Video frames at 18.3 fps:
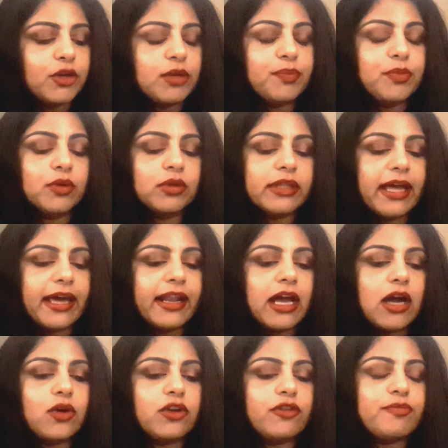going to pull that
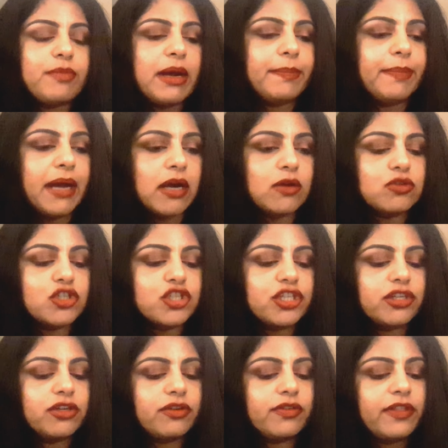out of my
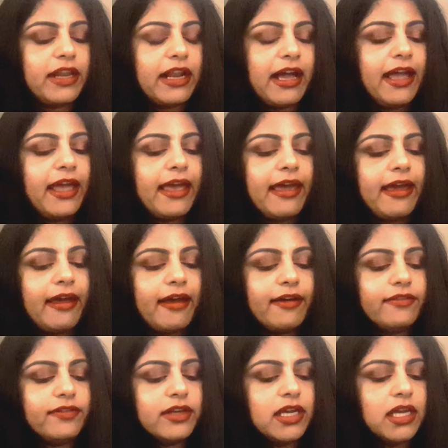pouch here that I
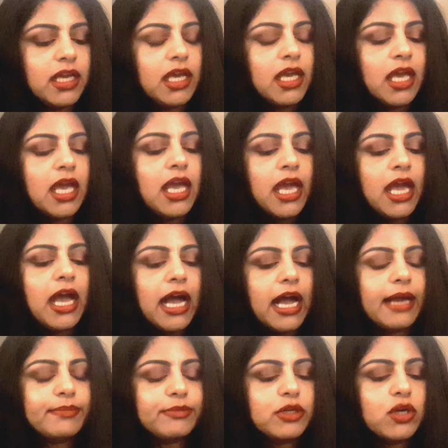have.
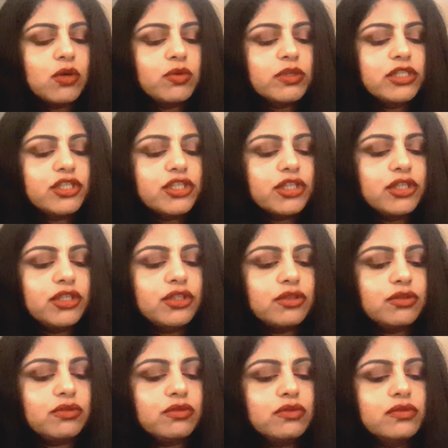I'm going to
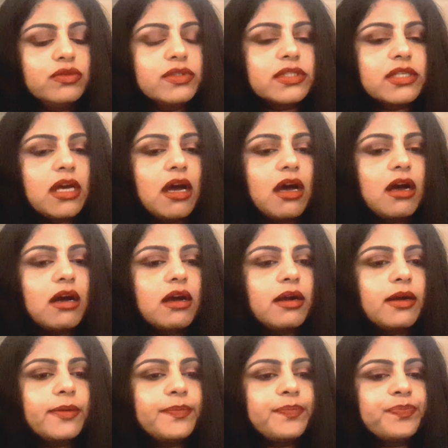use,
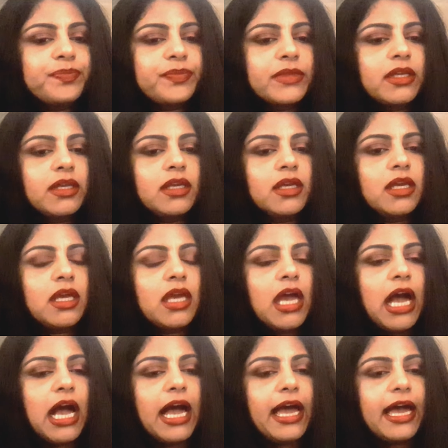
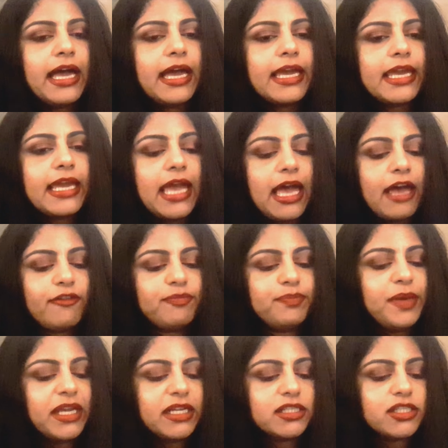I
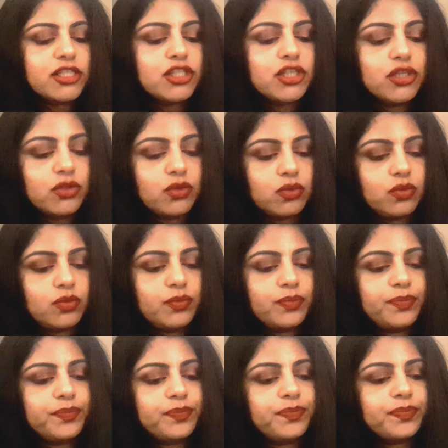have picked two.
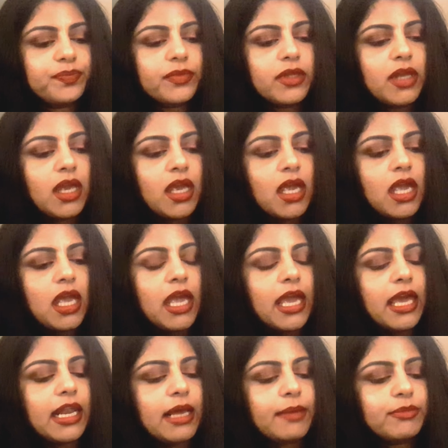
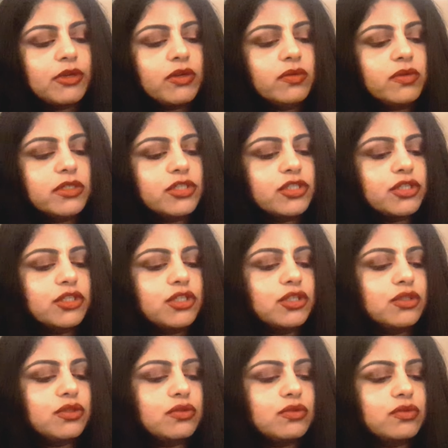And I'm going to
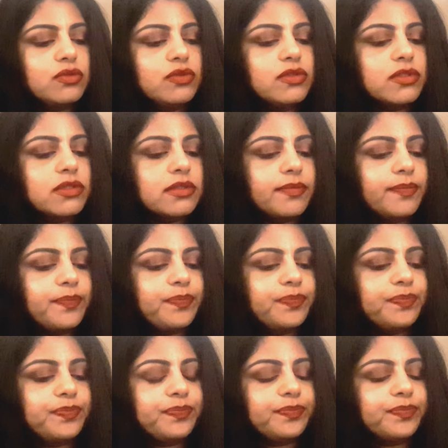use
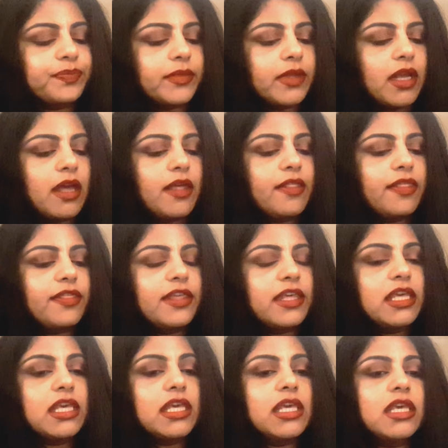
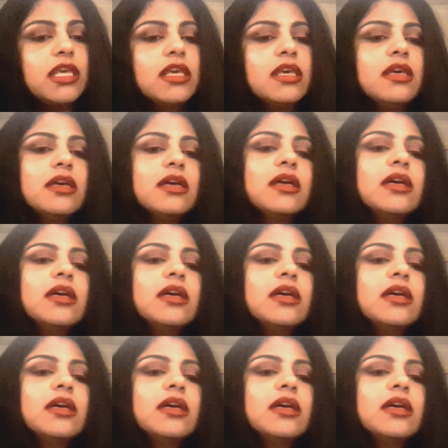the